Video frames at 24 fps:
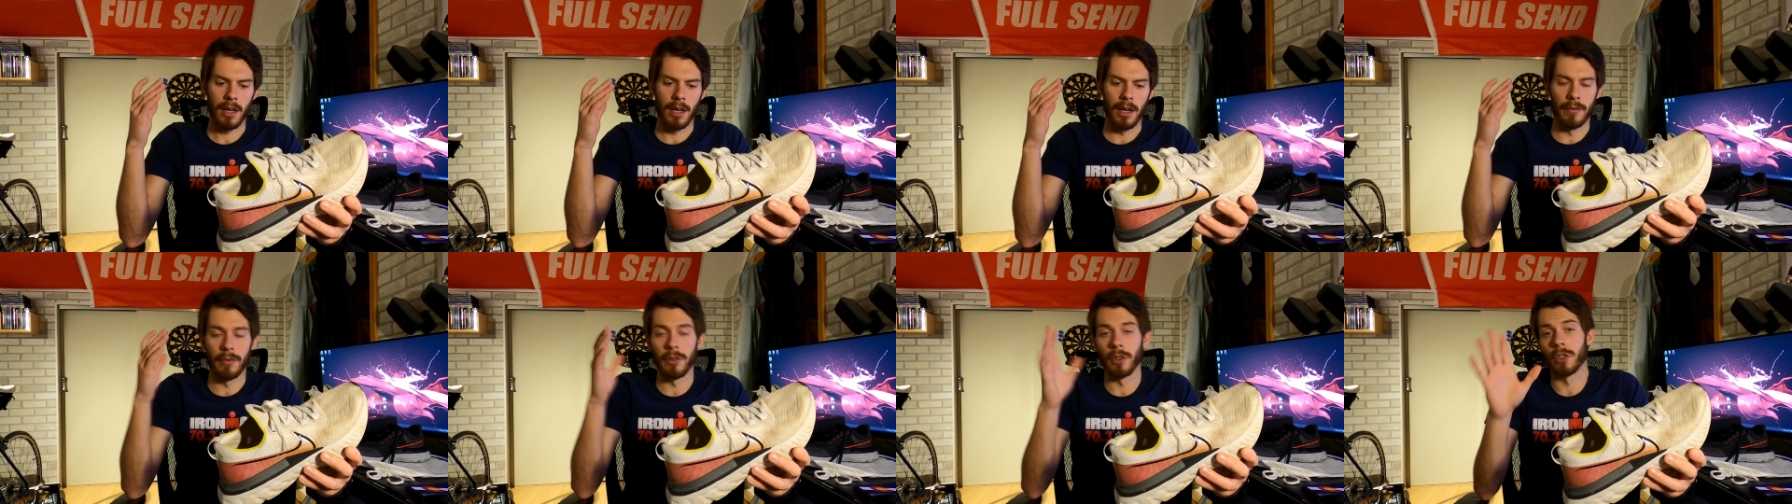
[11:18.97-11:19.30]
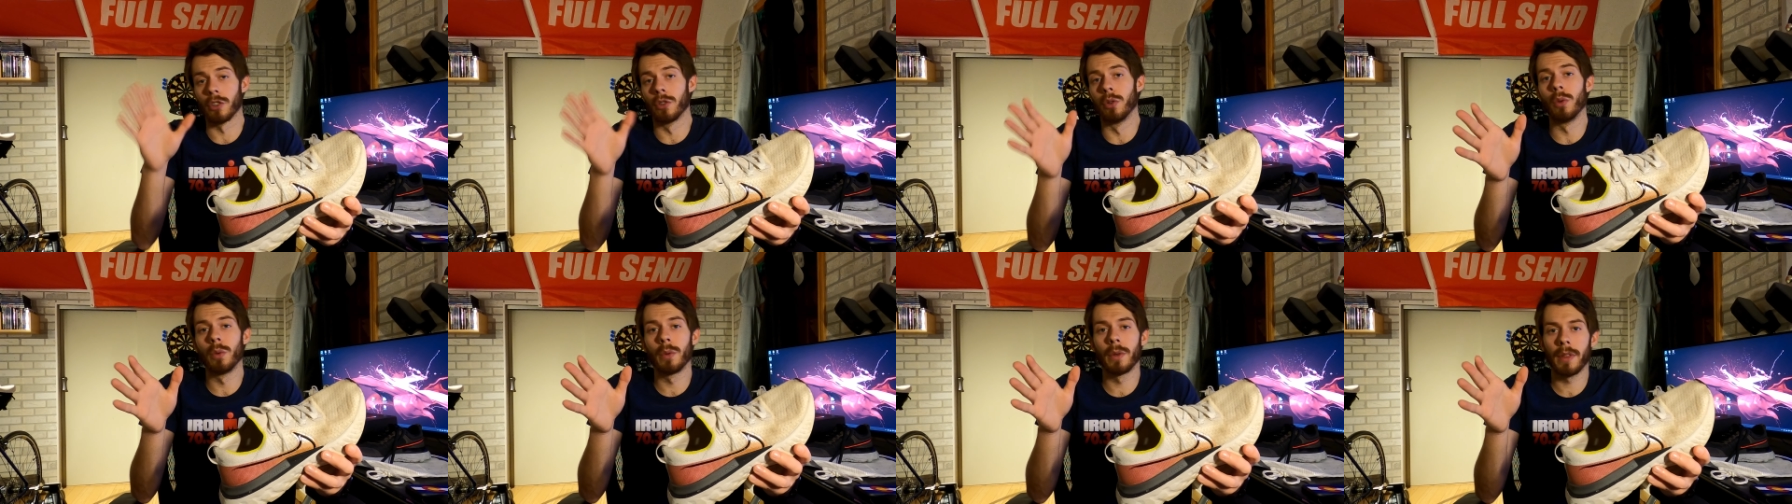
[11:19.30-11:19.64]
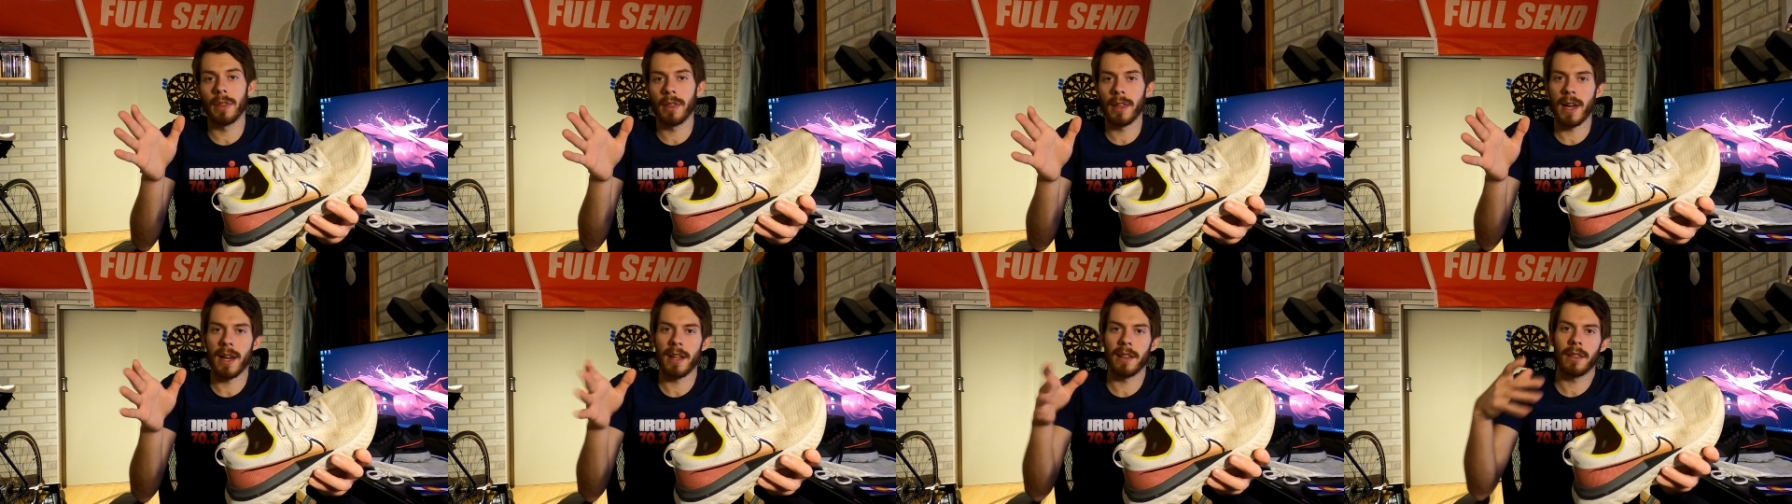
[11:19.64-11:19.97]
If you're cool
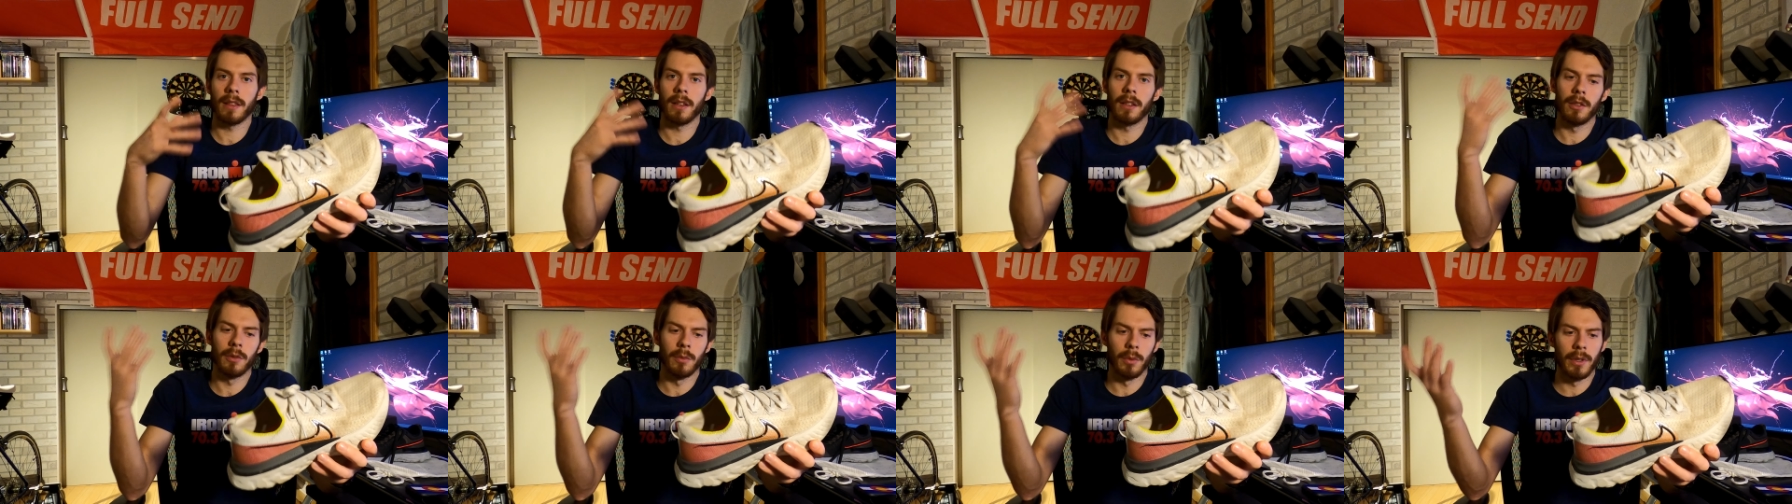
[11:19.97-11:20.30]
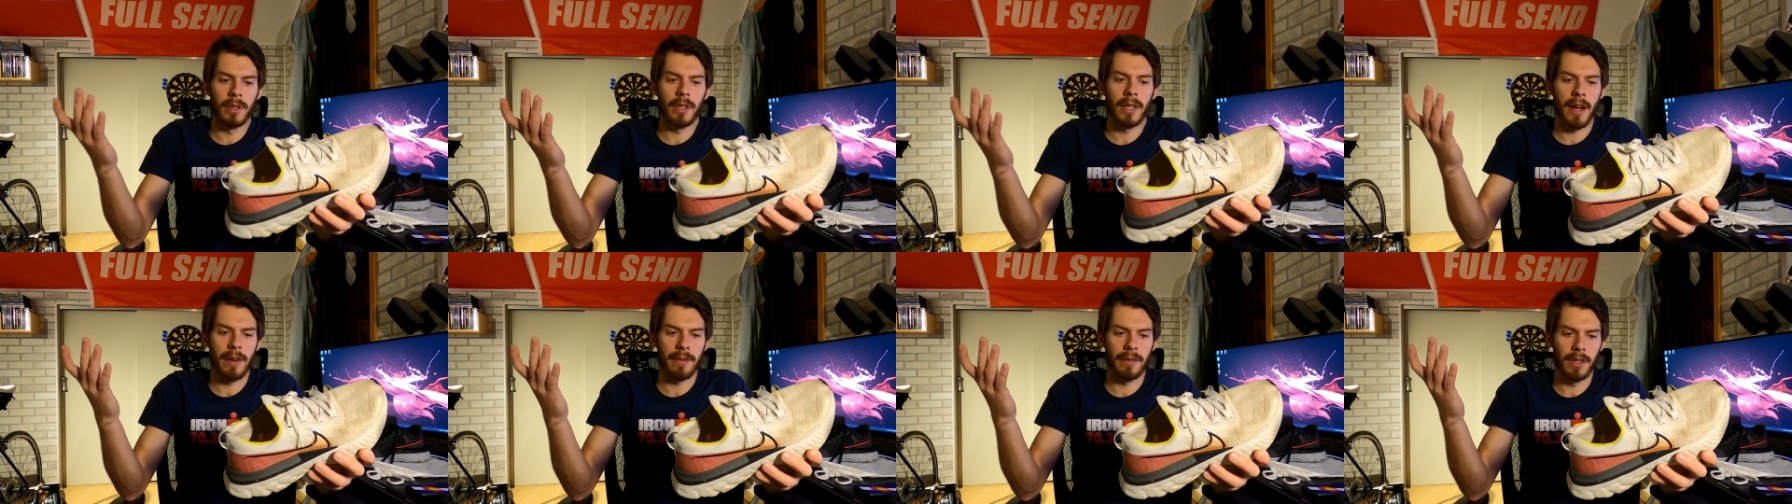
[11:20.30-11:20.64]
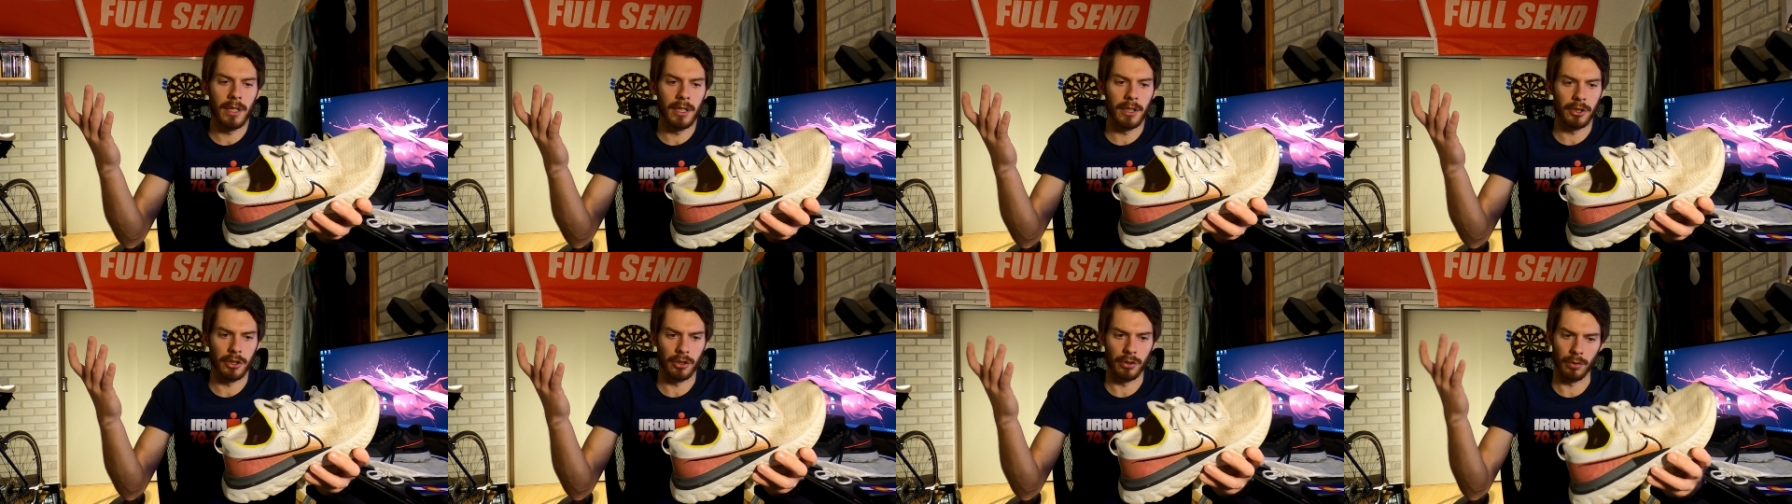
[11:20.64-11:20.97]
with that, then you wouldn't have an
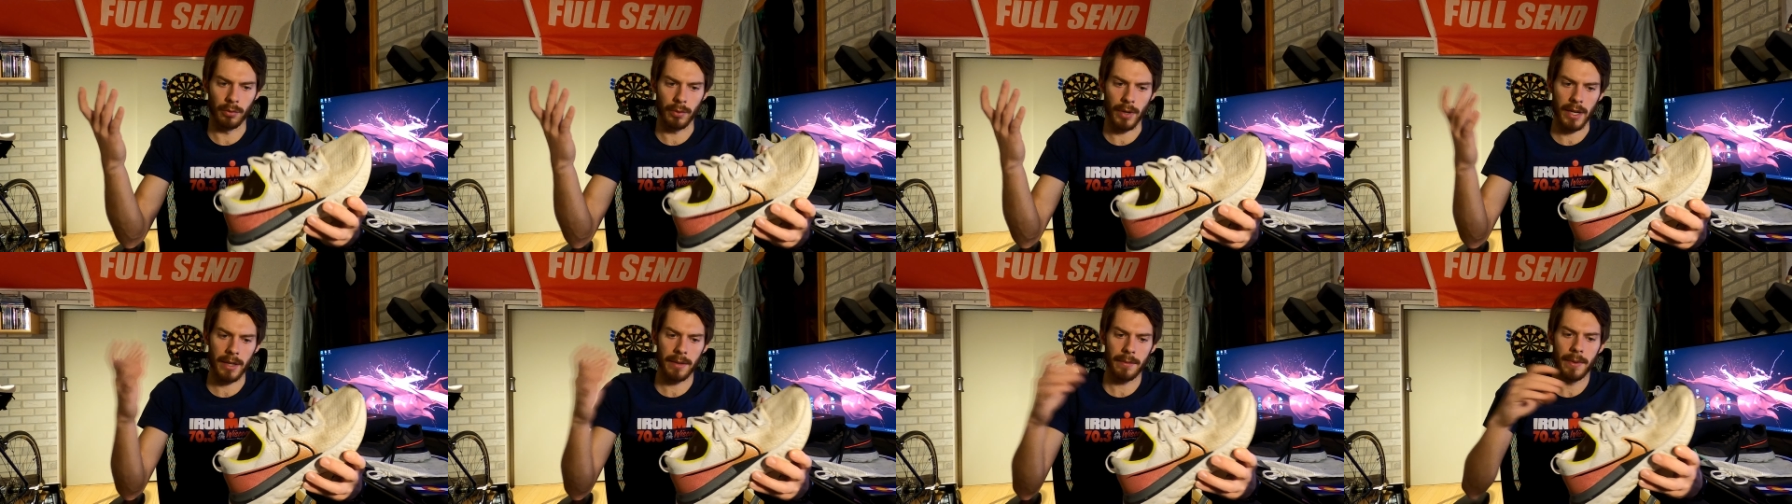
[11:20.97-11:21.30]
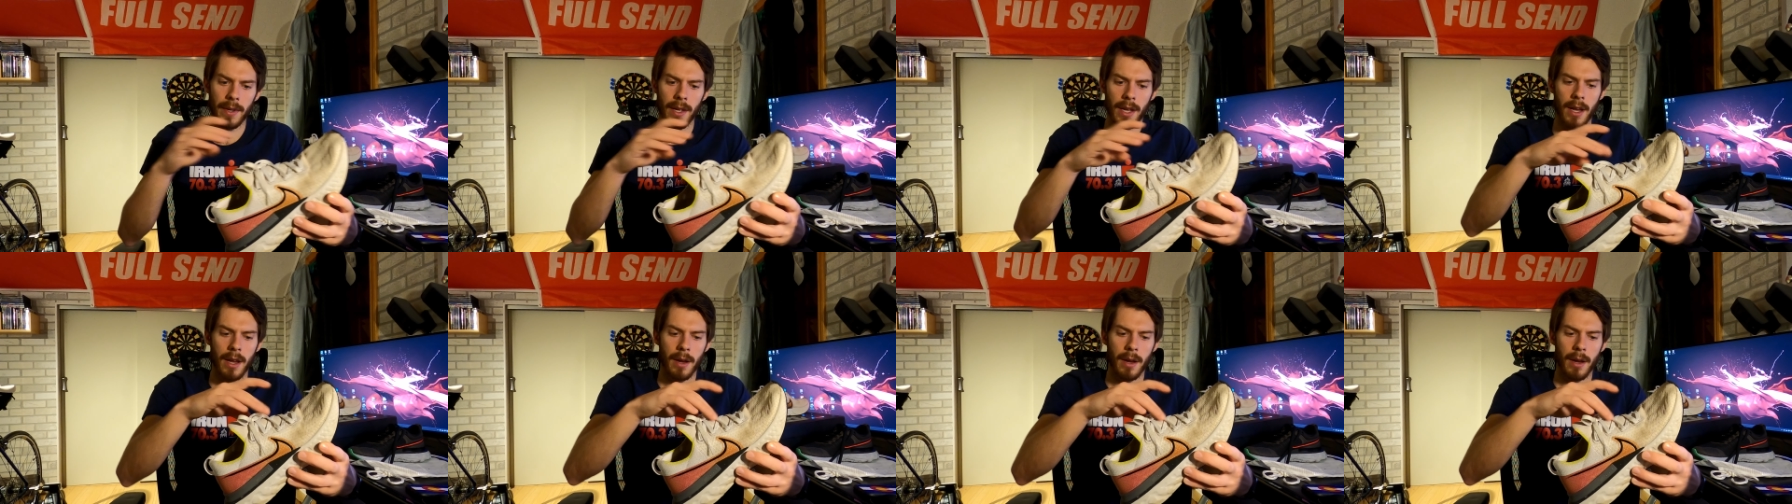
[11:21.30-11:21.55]
issue, right?